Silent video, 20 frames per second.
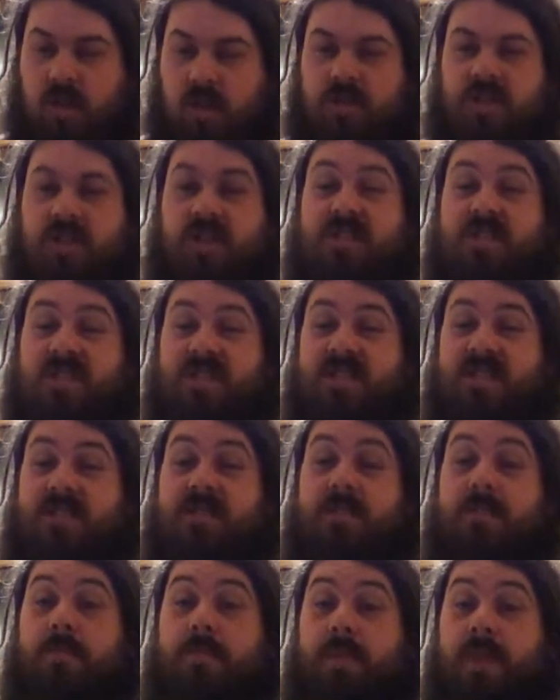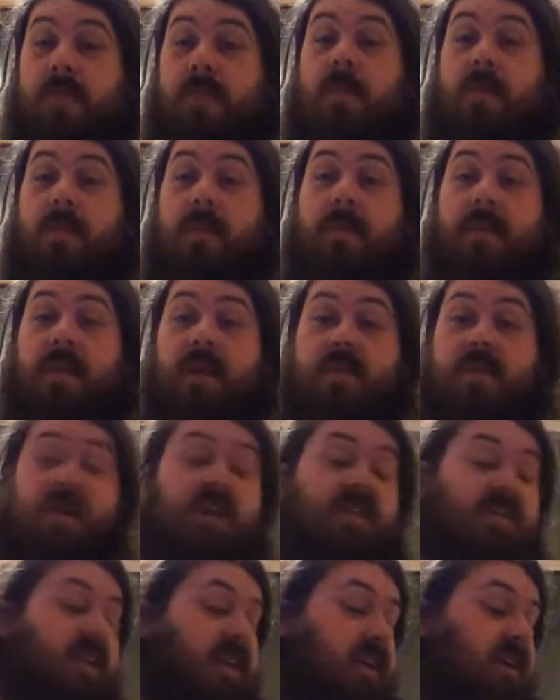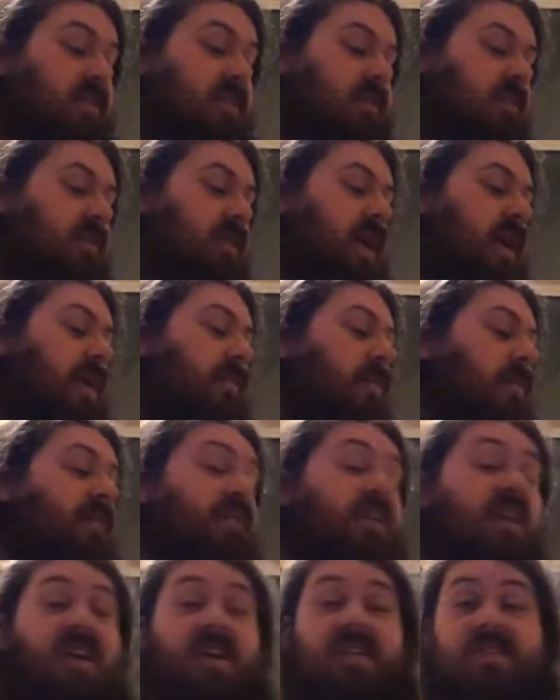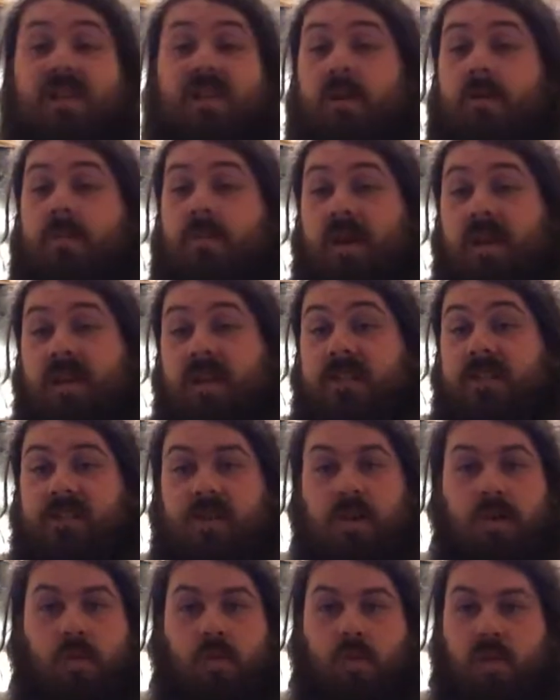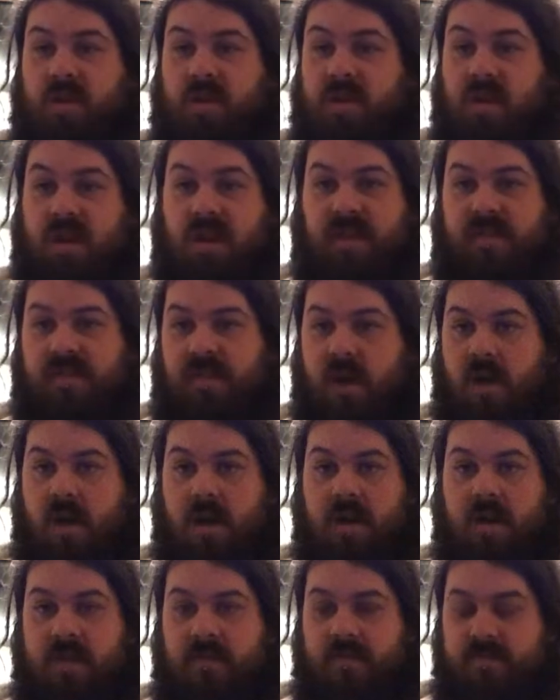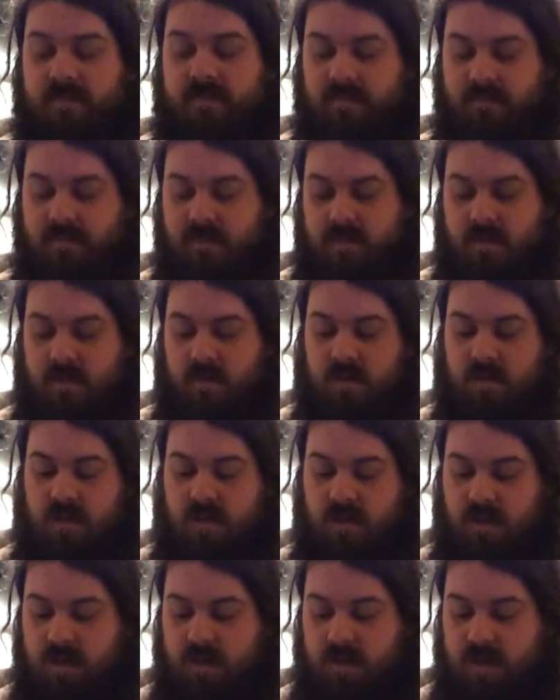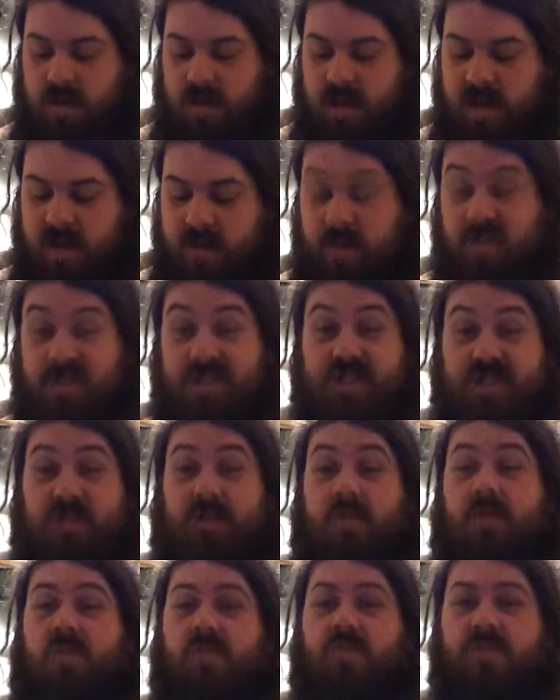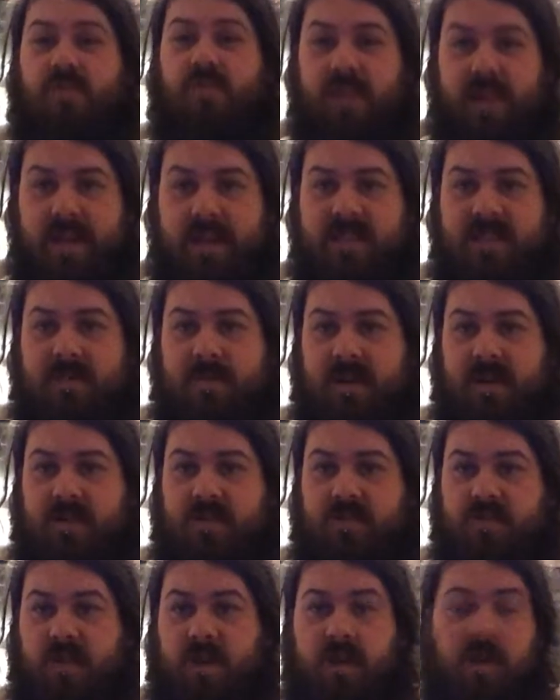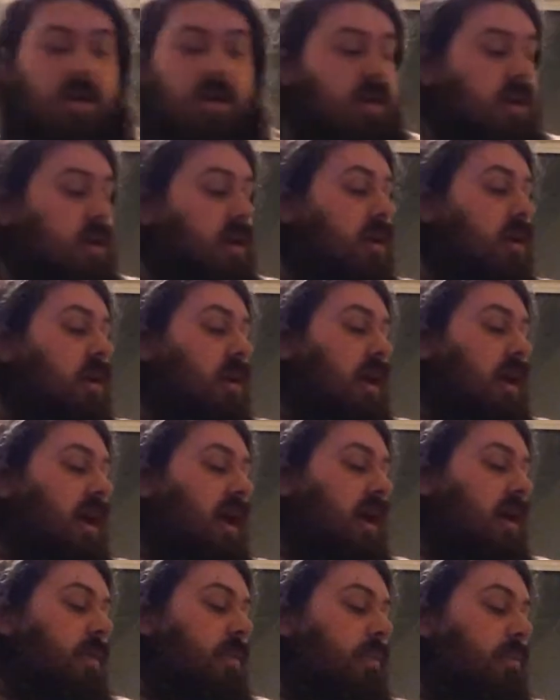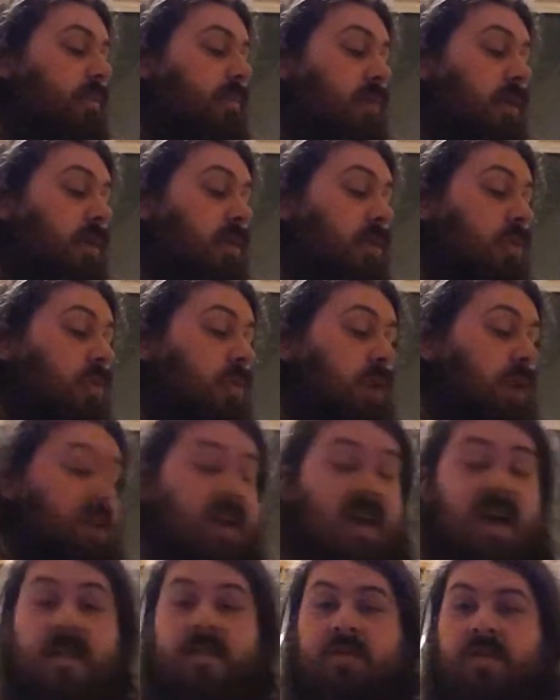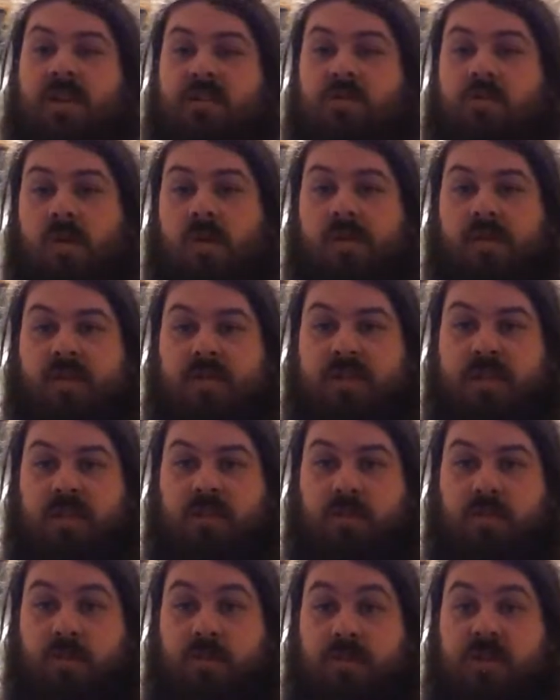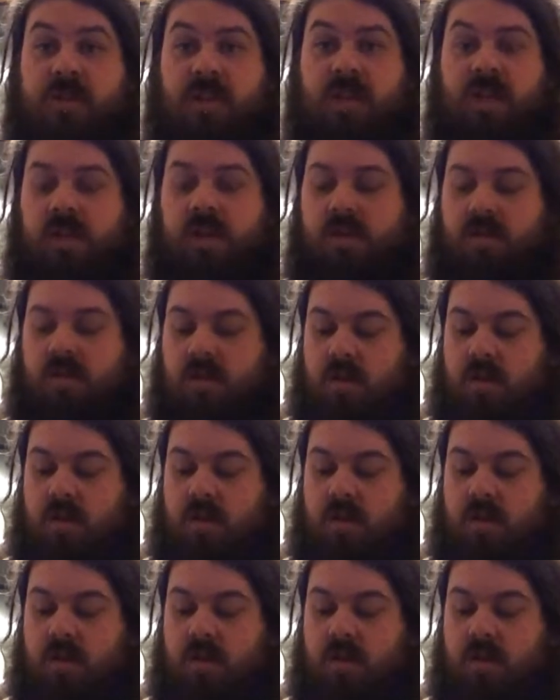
just because it might be a bit crazy. I've heard that I might need to go 195, which is a crazy big string. But again, that's one of those things we'll see.